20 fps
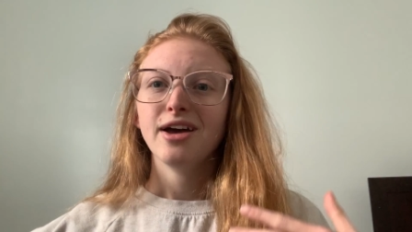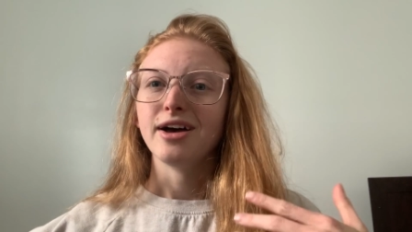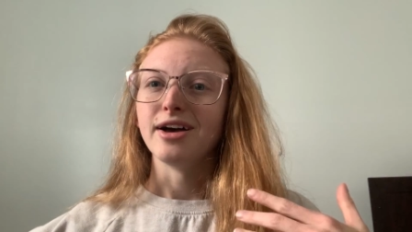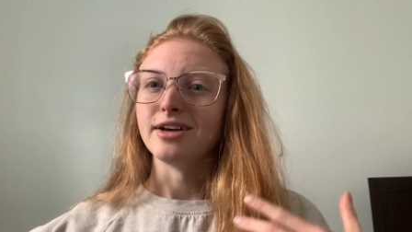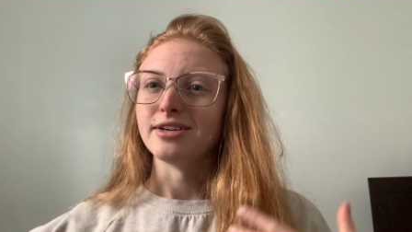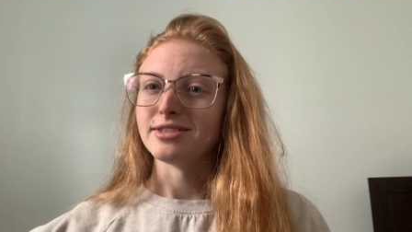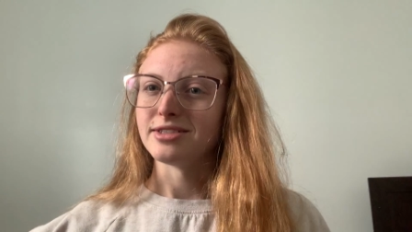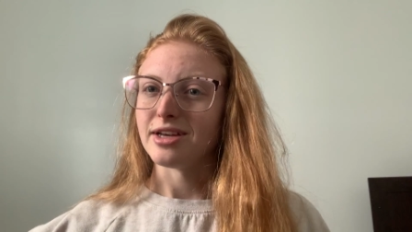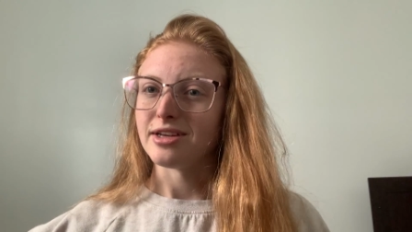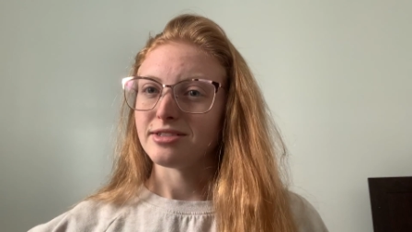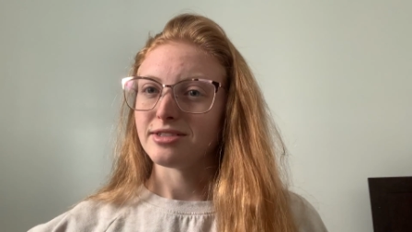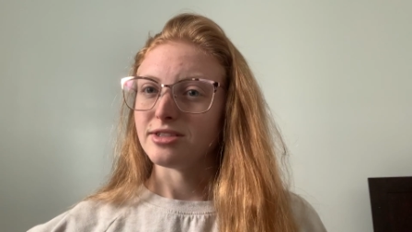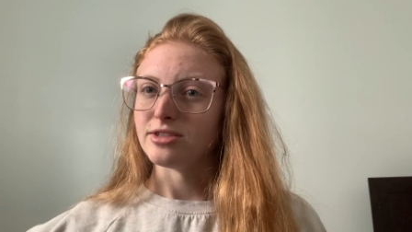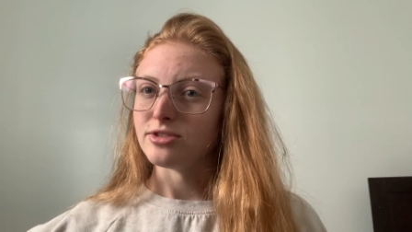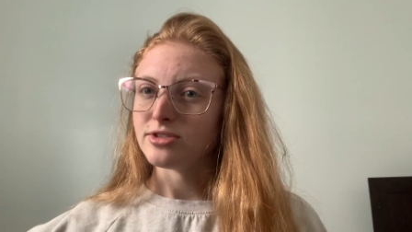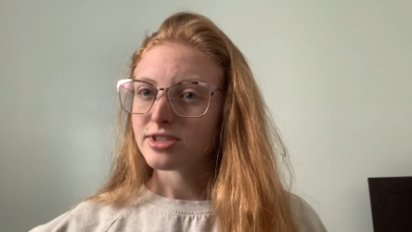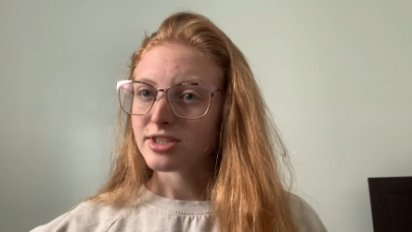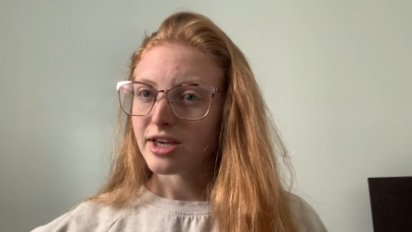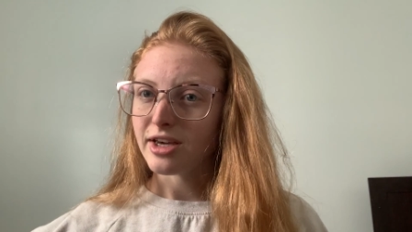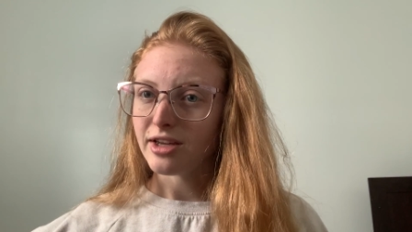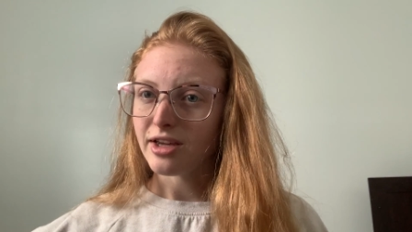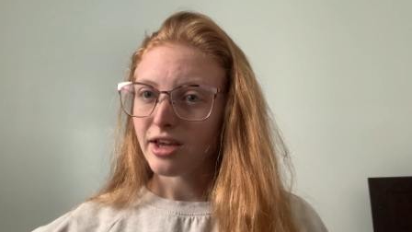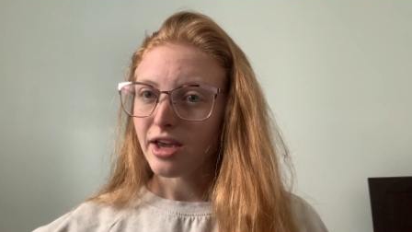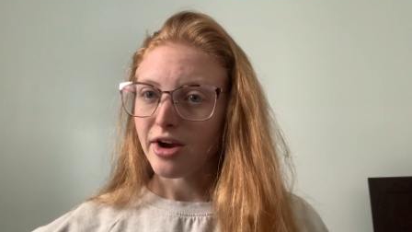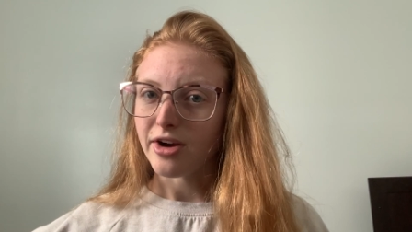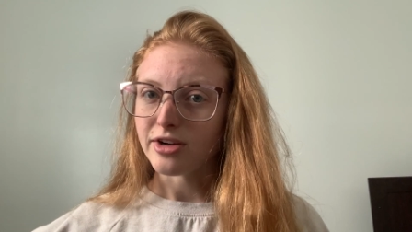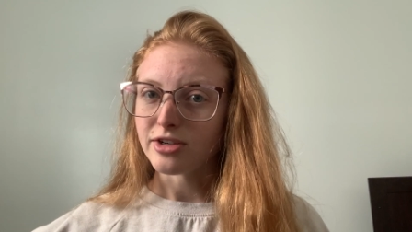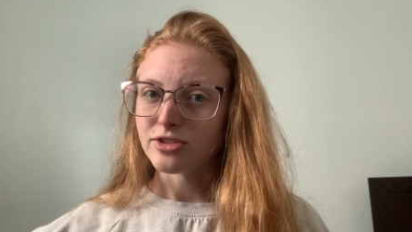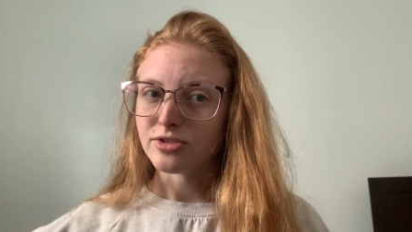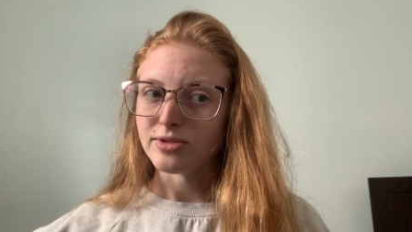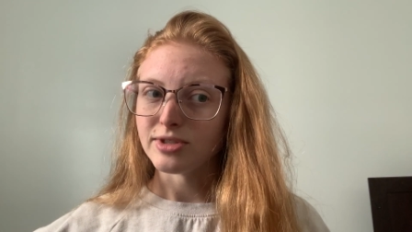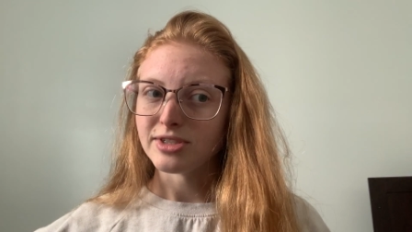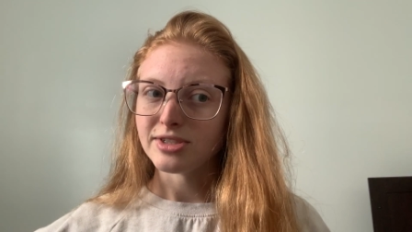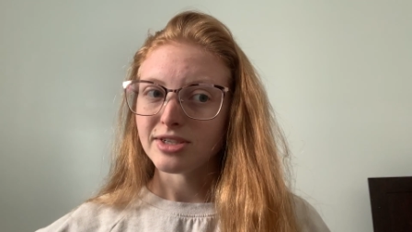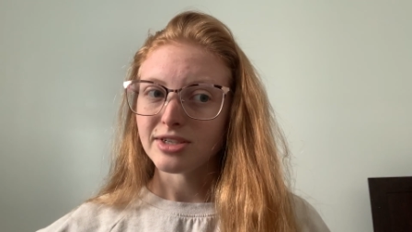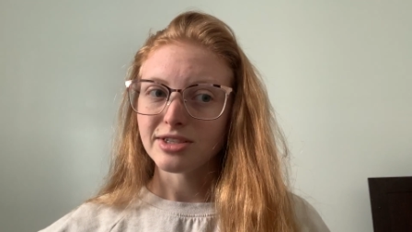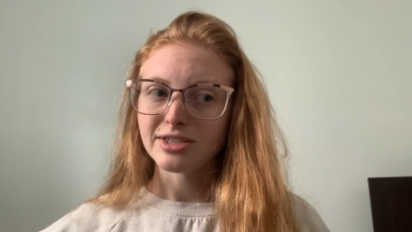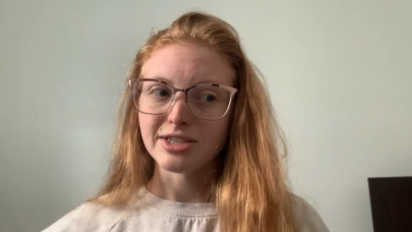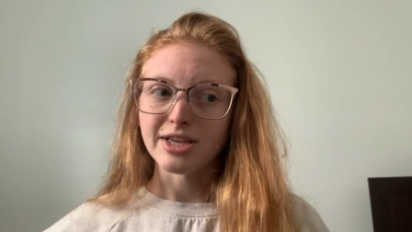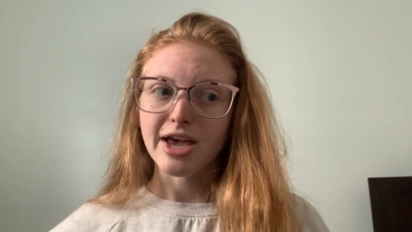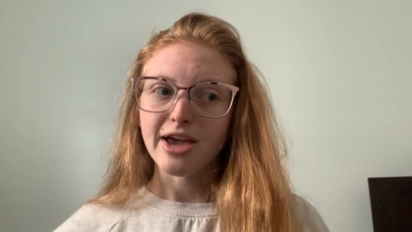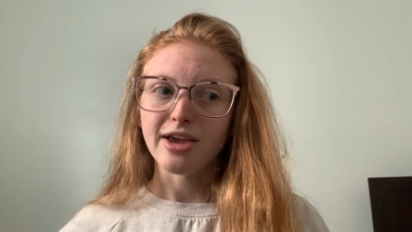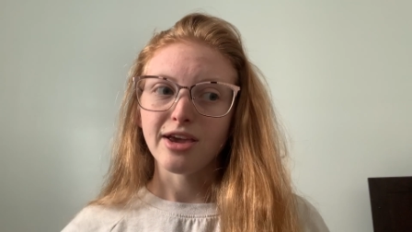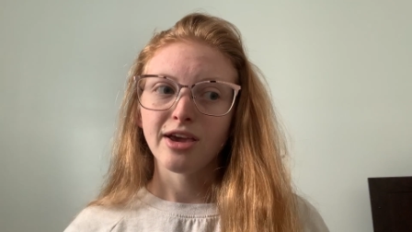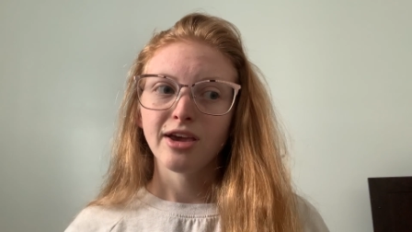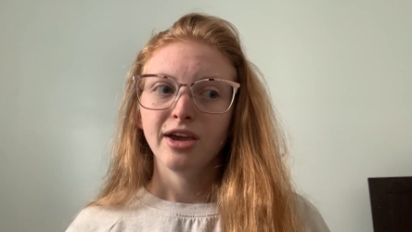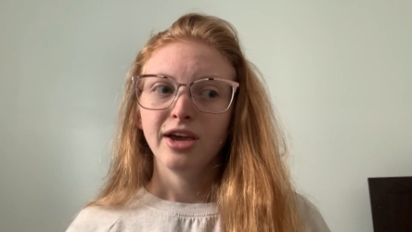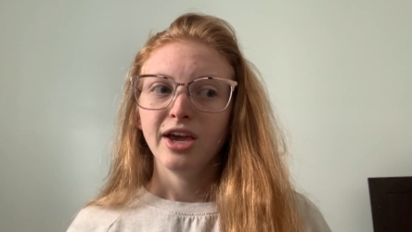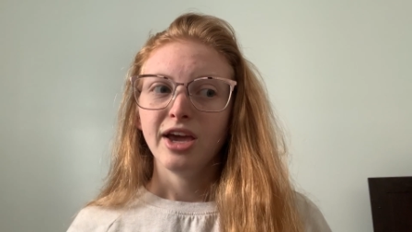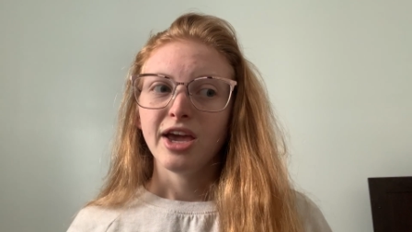assess their skin characteristics, like